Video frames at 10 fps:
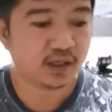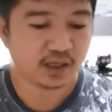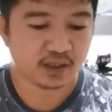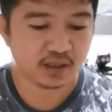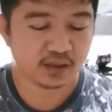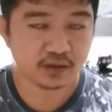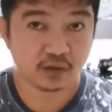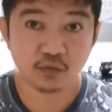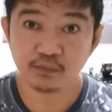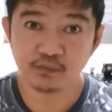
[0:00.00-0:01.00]
and
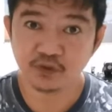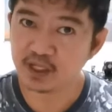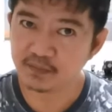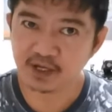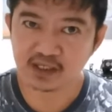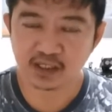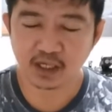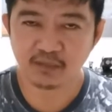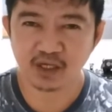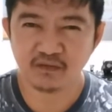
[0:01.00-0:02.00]
though really basic, I
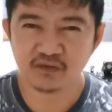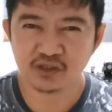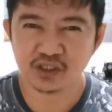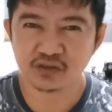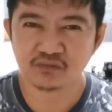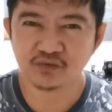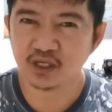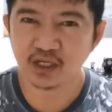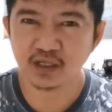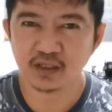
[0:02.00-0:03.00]
mean, if you just
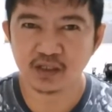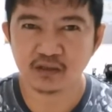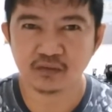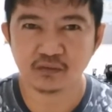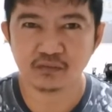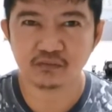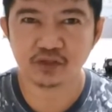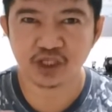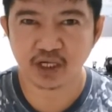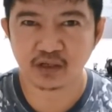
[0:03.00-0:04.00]
really need to
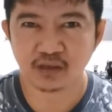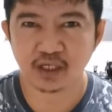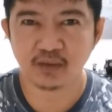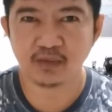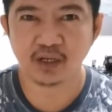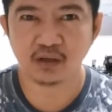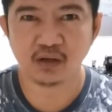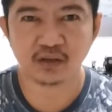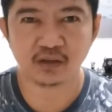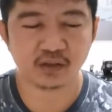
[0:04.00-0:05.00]
check your email
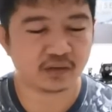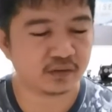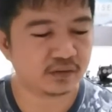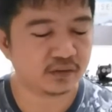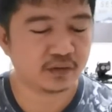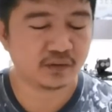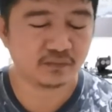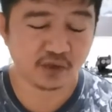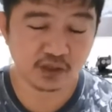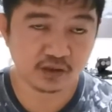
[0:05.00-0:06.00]
on the go,
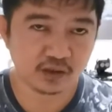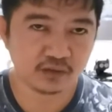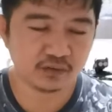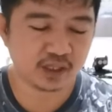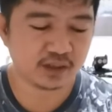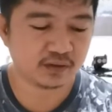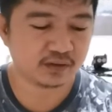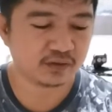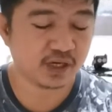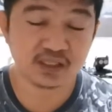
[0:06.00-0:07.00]
well, you can do
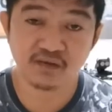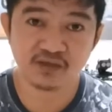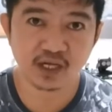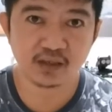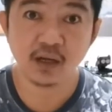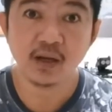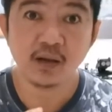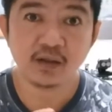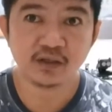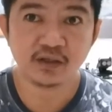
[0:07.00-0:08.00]
that. So as I've said,
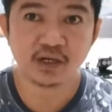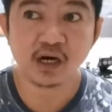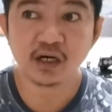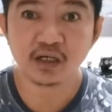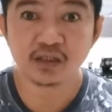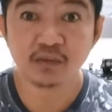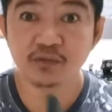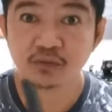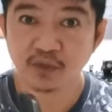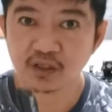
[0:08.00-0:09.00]
there are some
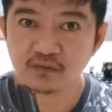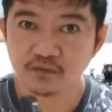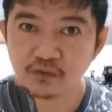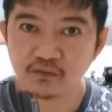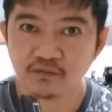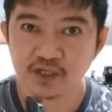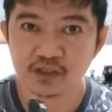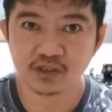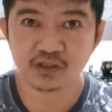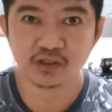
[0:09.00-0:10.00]
smartphone
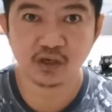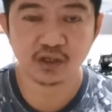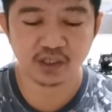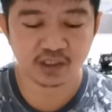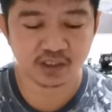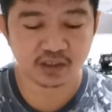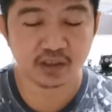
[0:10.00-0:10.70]
features on this